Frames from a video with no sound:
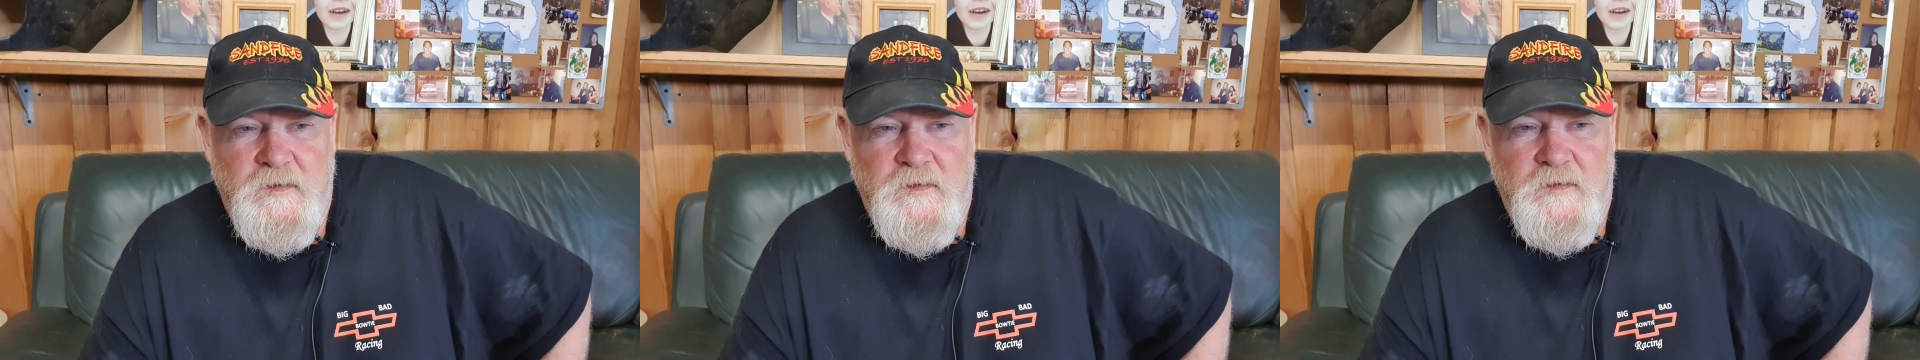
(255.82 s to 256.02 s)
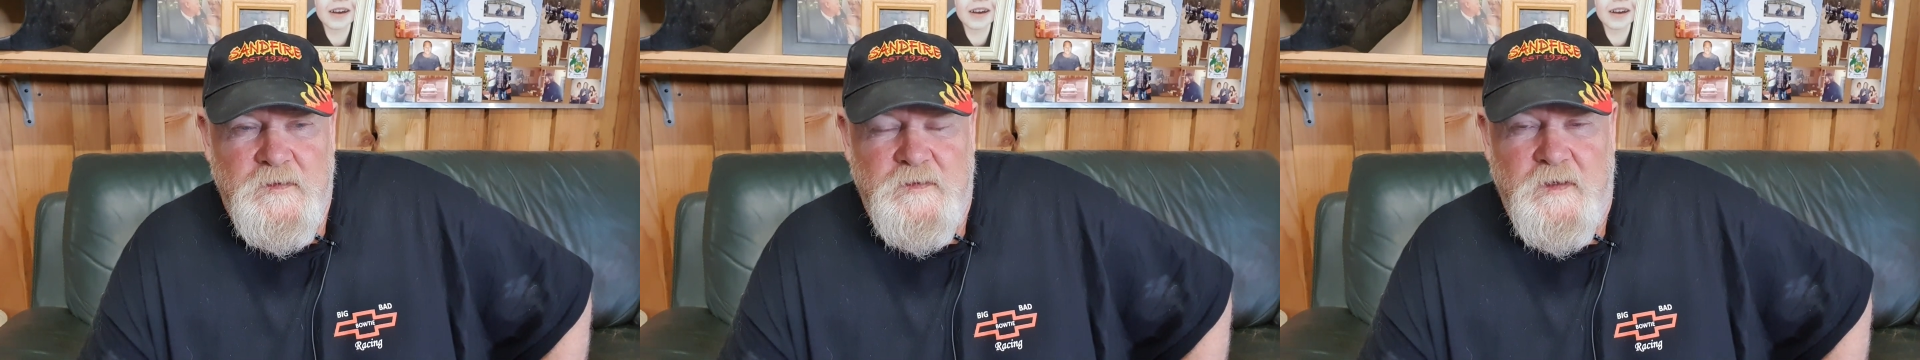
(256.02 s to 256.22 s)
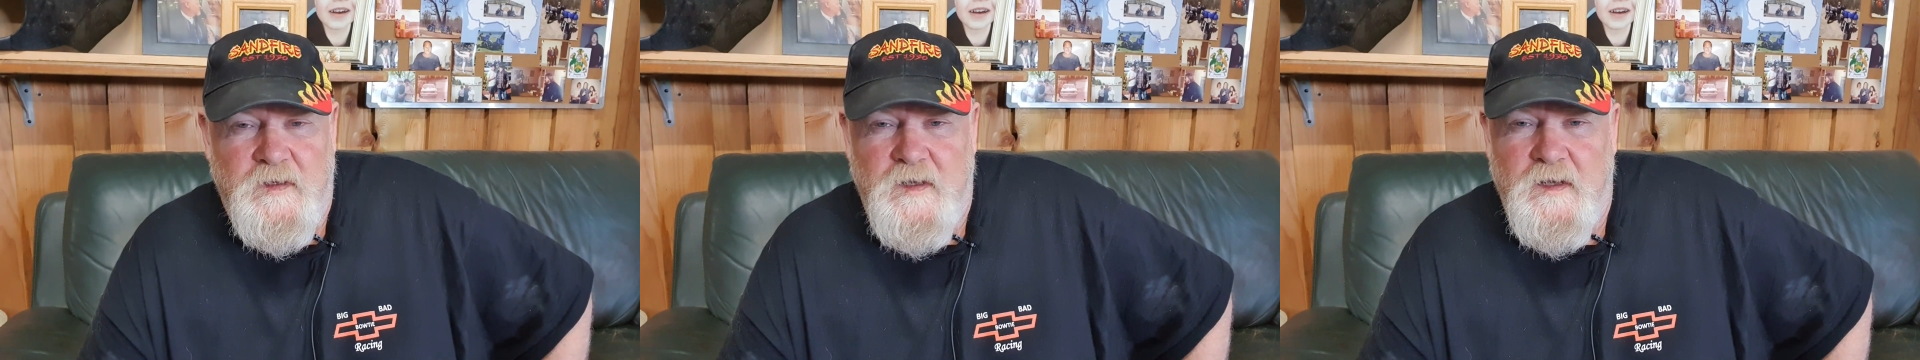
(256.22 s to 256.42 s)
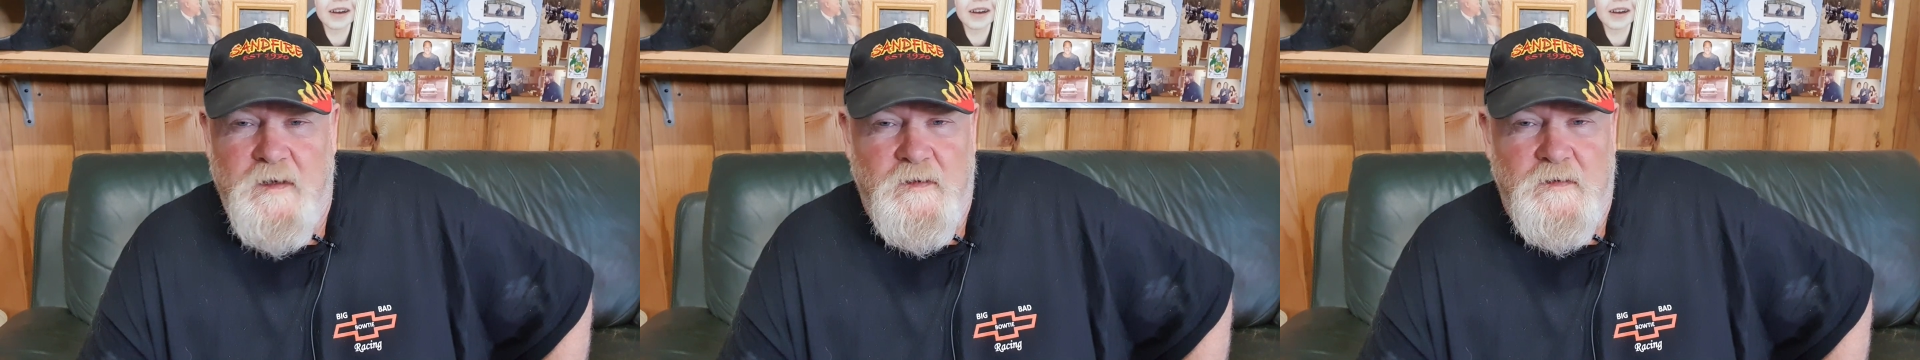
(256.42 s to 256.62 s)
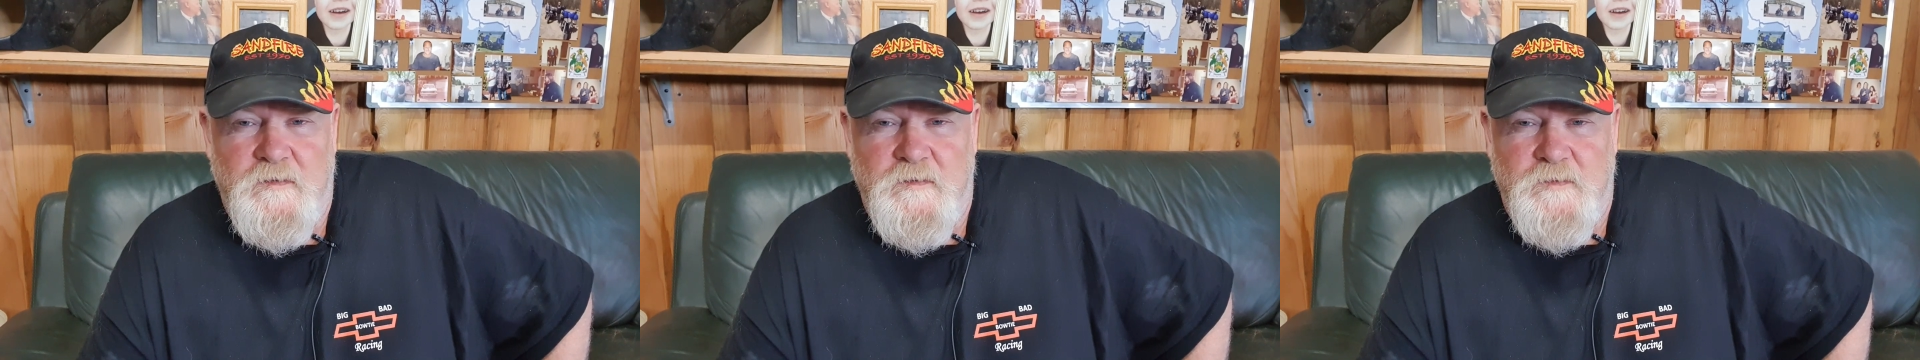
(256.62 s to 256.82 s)
so
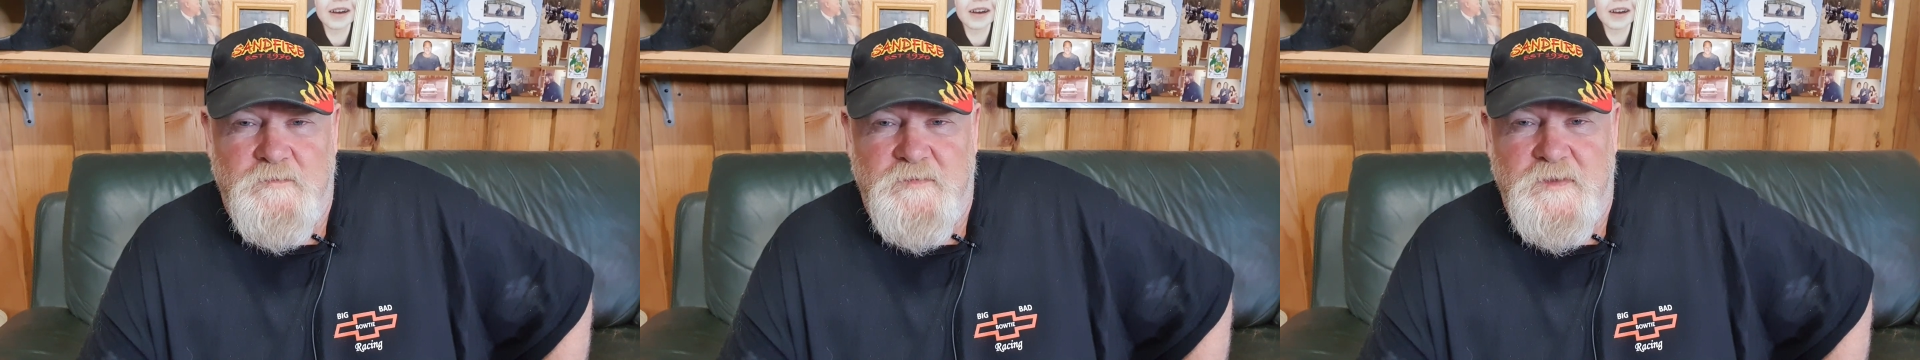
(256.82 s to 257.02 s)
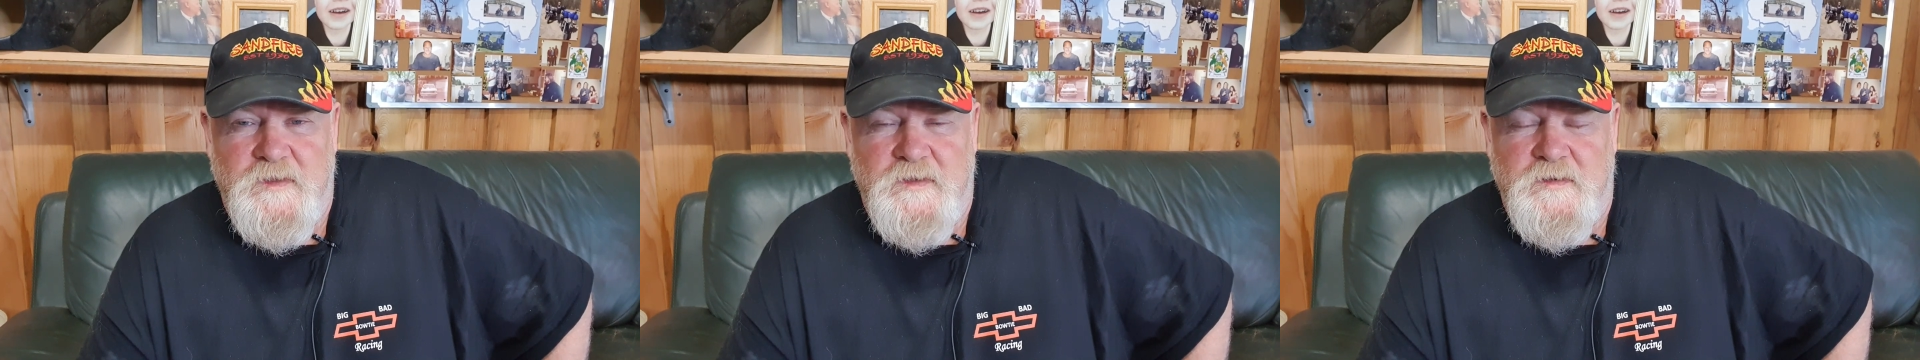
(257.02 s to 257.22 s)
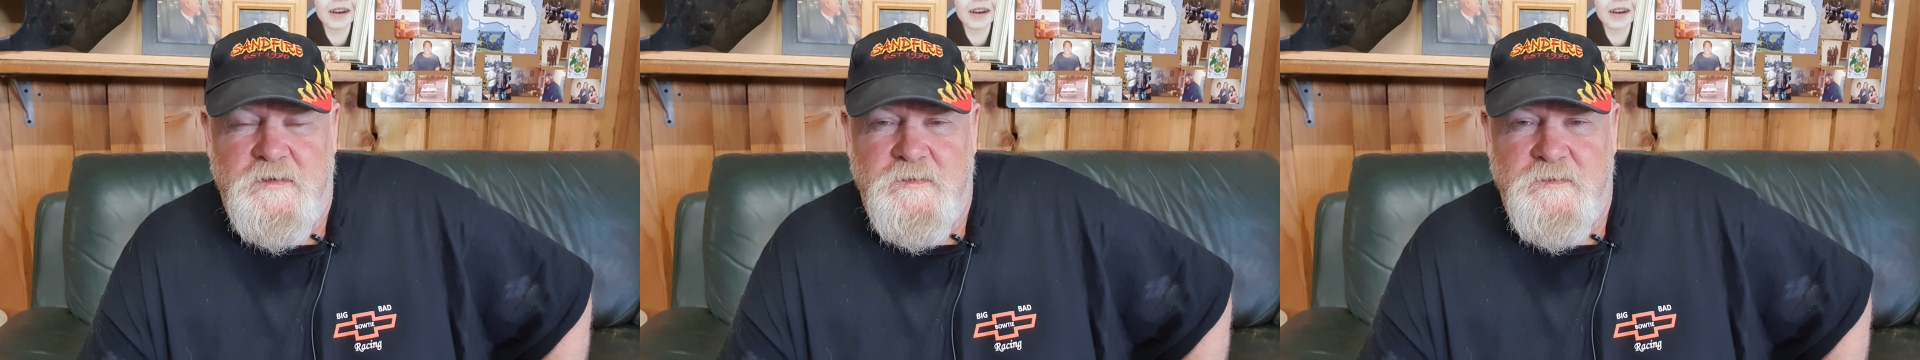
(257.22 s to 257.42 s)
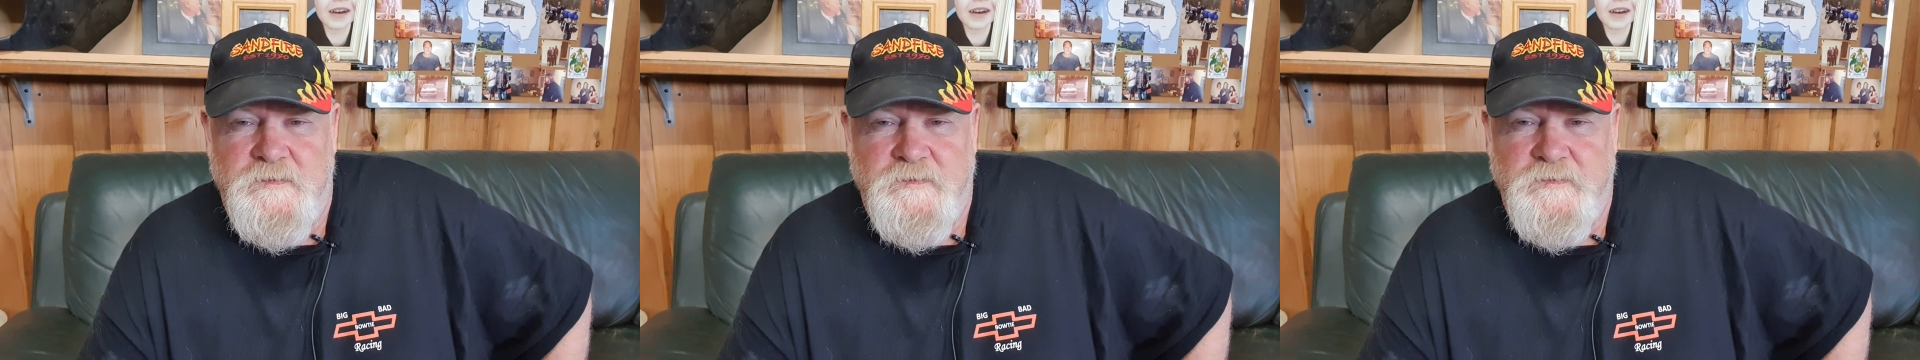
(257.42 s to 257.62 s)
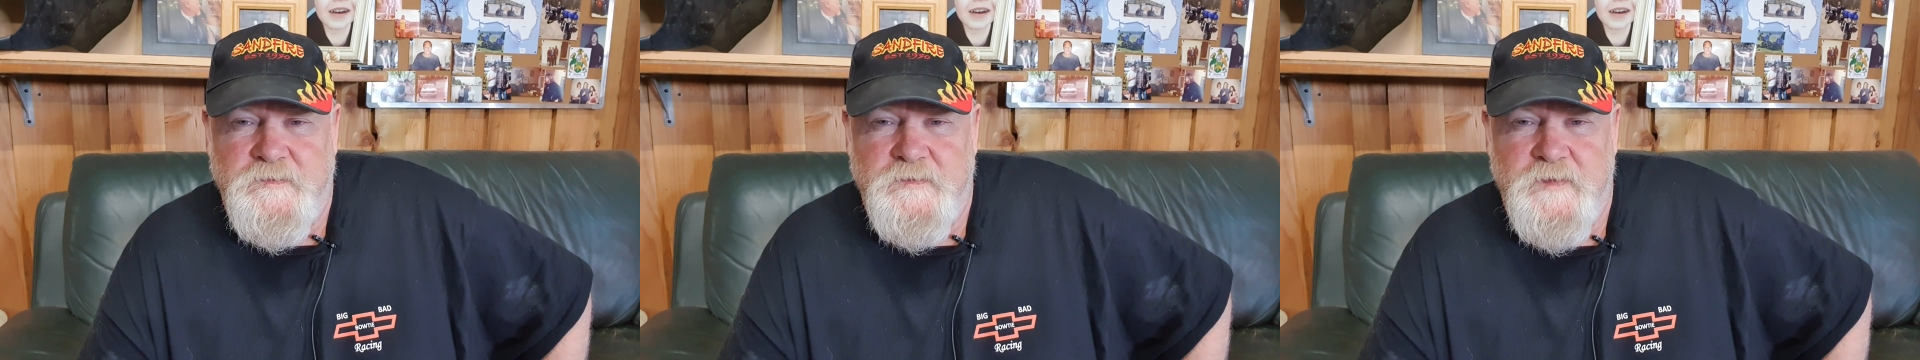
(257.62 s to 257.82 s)
look, there
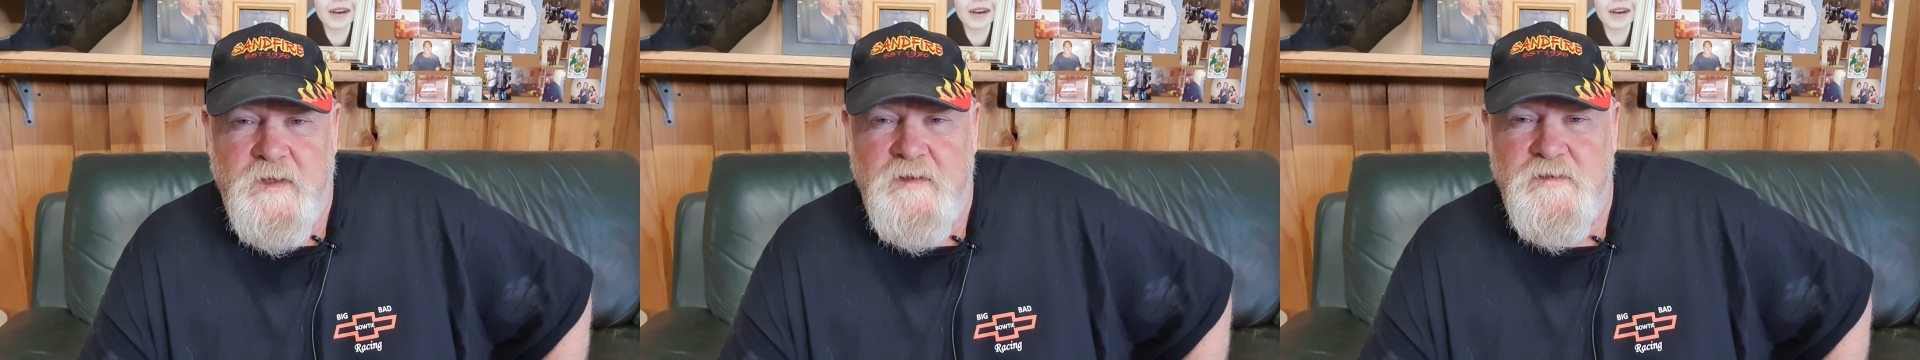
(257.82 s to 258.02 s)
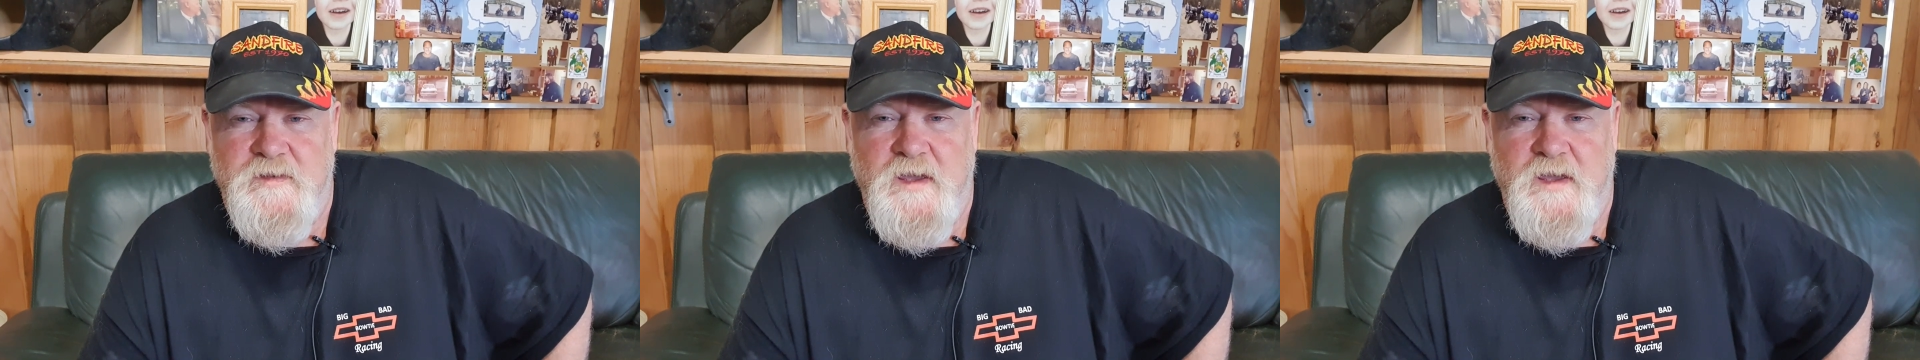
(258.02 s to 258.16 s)
was a